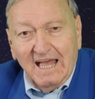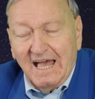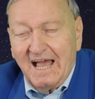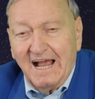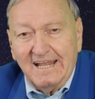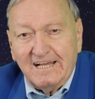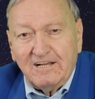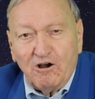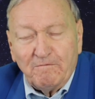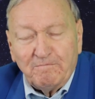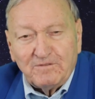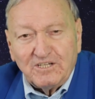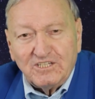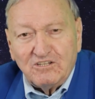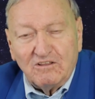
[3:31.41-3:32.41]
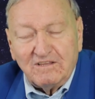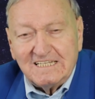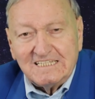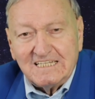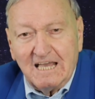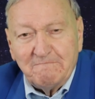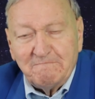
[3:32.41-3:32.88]
A helicopter is not the
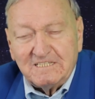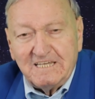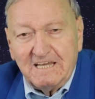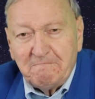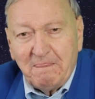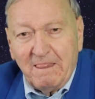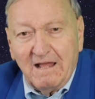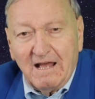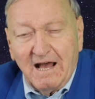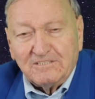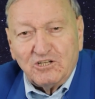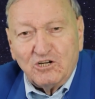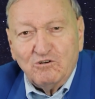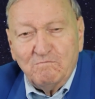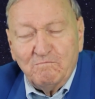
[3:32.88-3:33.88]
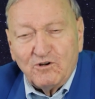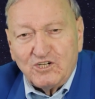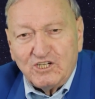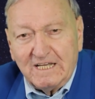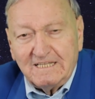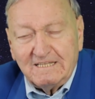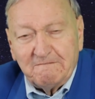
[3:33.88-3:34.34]
same thing as a jumbo
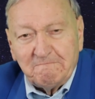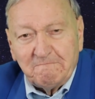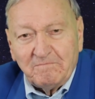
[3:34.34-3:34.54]
jet,